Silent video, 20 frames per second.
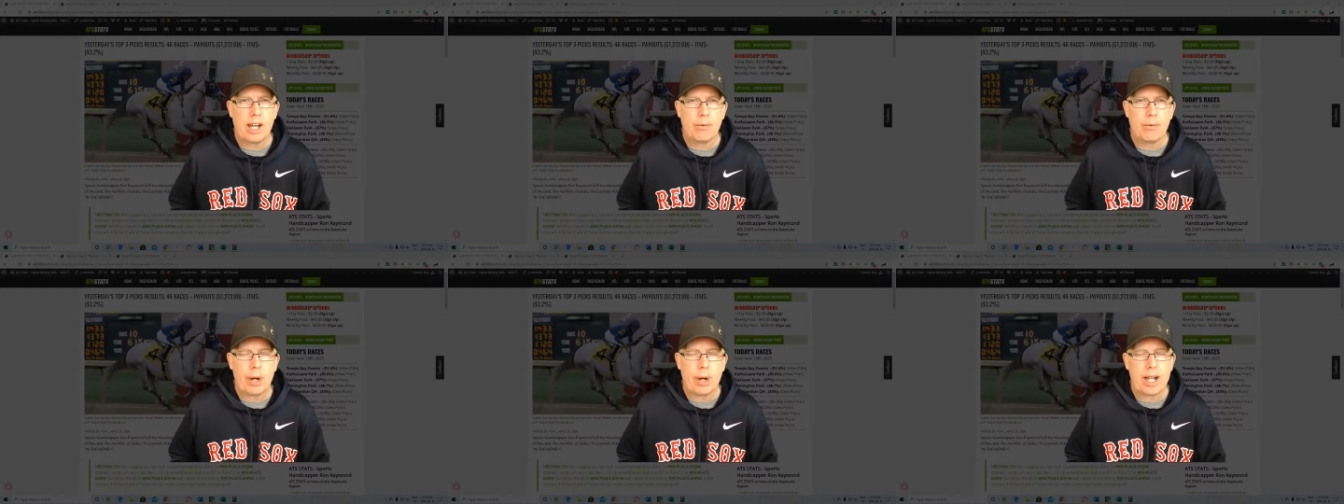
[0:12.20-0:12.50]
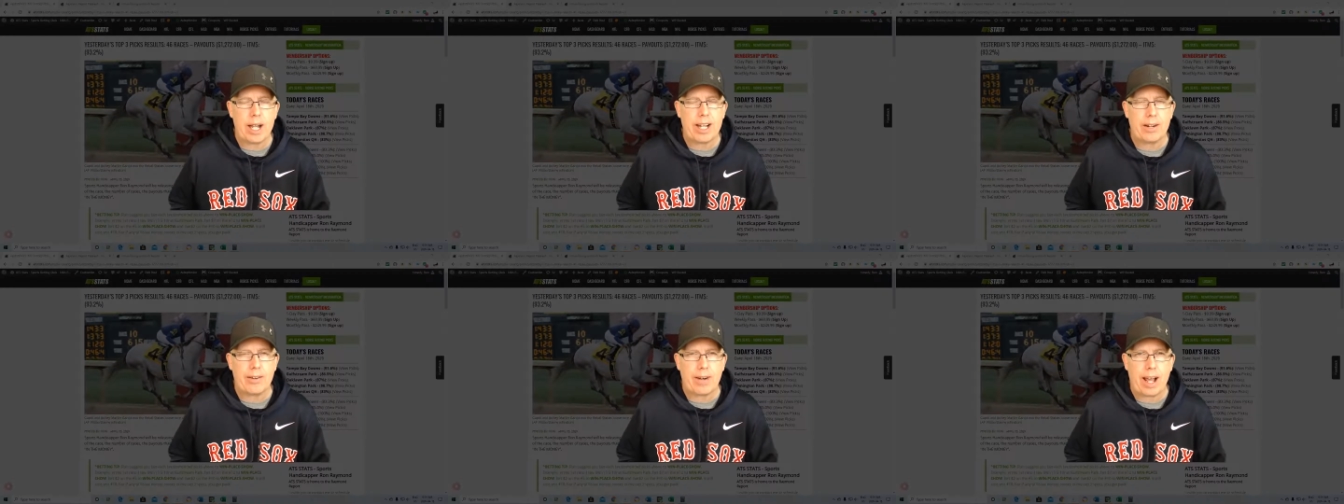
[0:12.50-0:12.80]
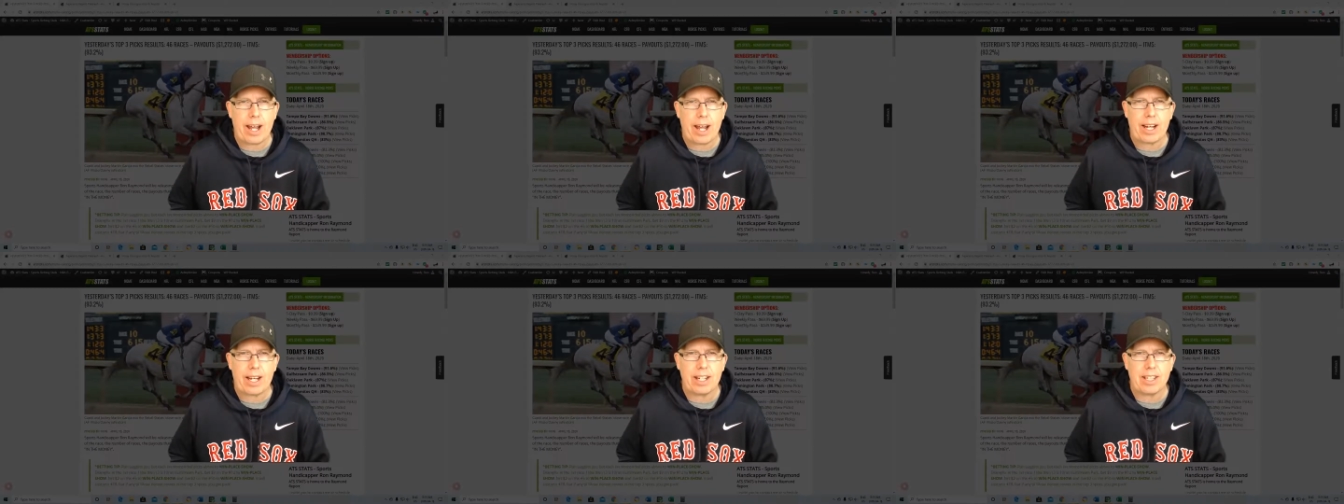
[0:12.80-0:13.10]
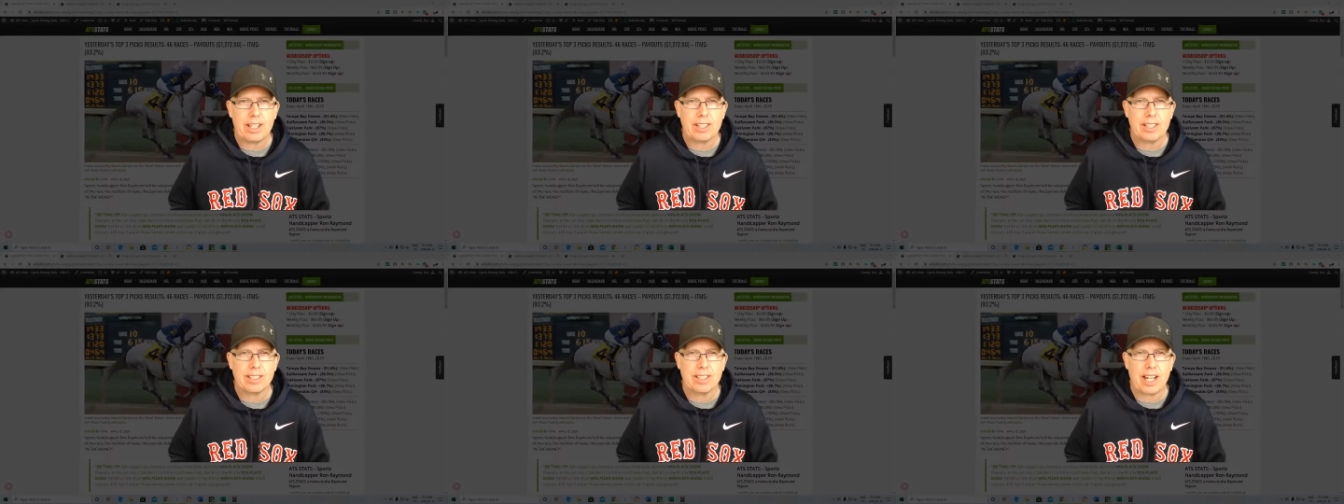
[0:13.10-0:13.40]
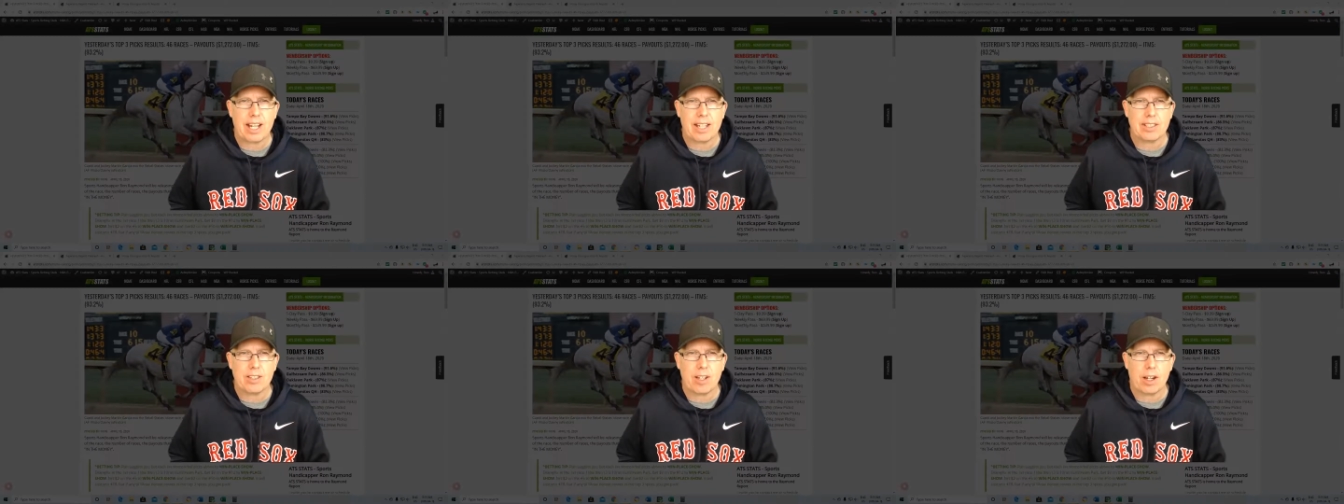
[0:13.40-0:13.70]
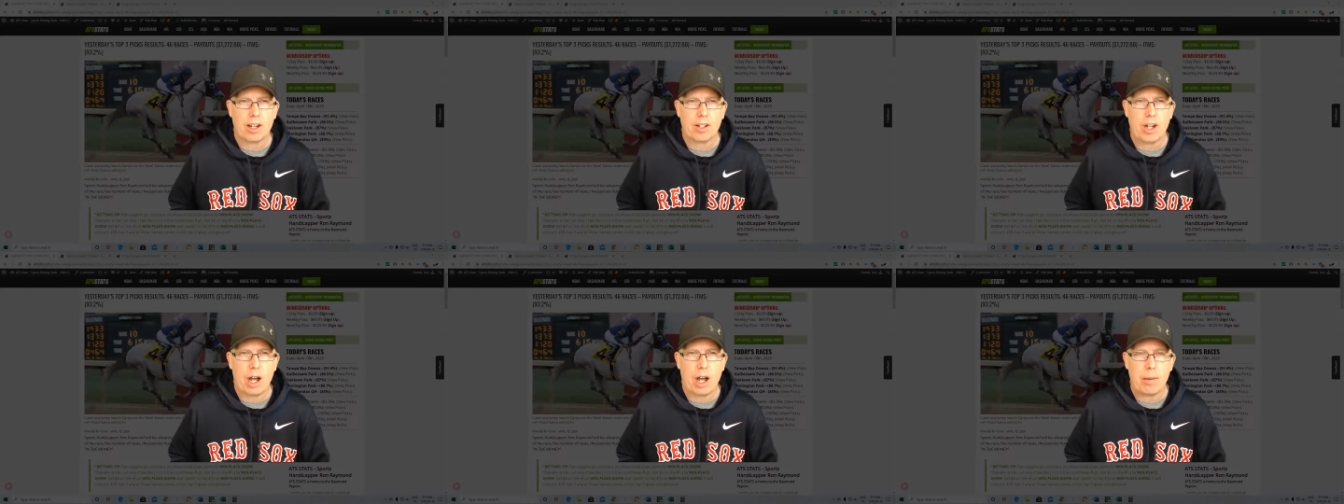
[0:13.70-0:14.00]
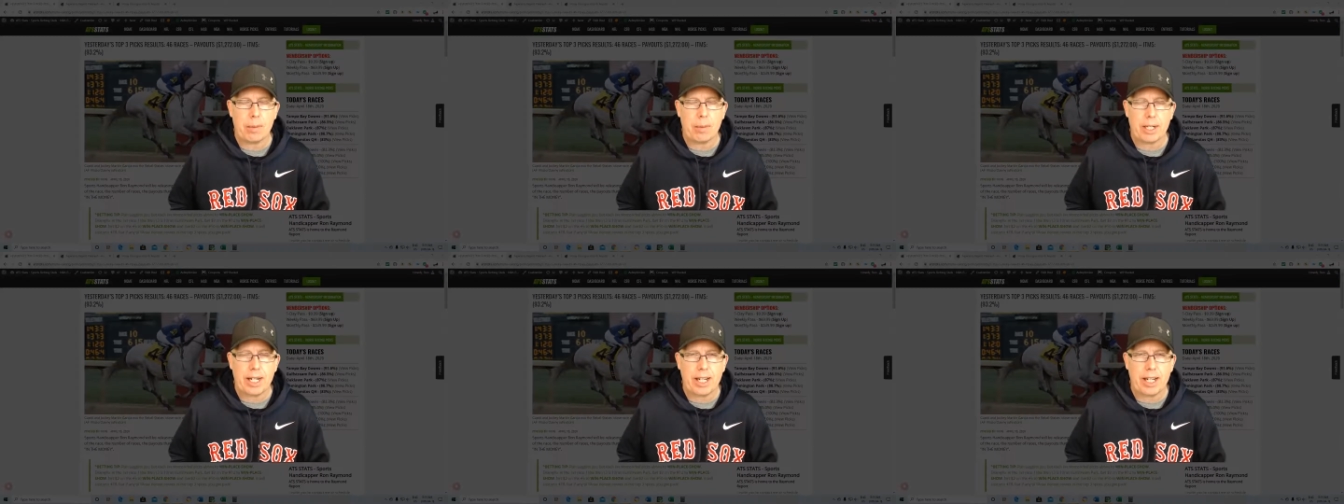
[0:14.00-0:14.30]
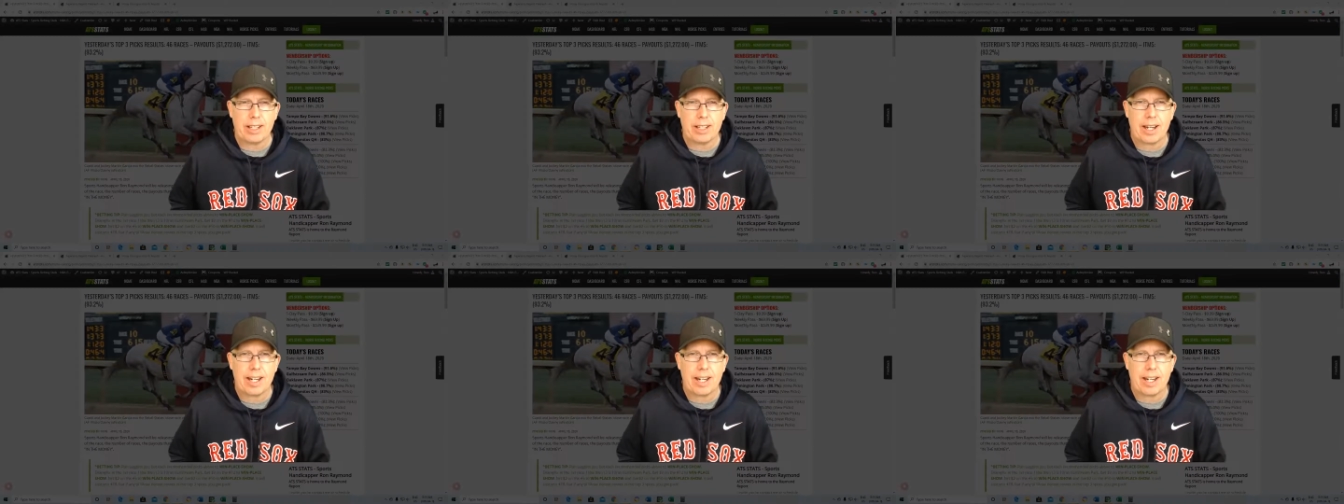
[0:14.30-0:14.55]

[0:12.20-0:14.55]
right here at ATSStats.com and get